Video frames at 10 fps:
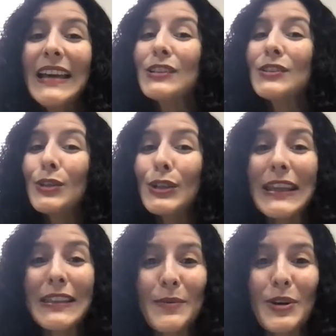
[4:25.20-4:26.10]

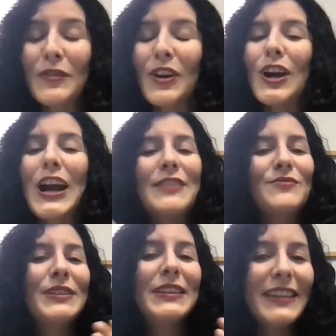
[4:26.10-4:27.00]
looking them over
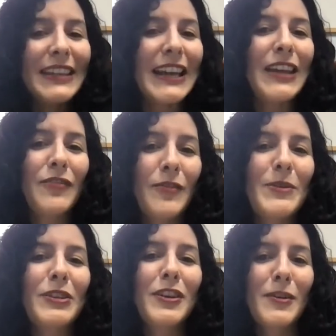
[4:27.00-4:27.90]
and really getting
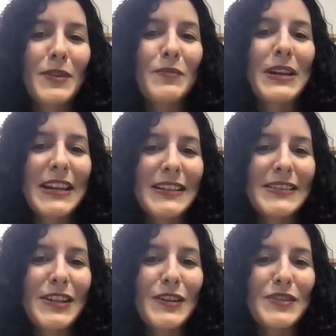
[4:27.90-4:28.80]
familiar with what it
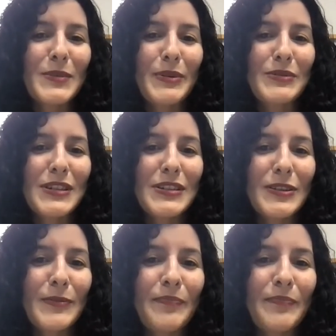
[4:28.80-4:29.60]
is that you're supposed to do.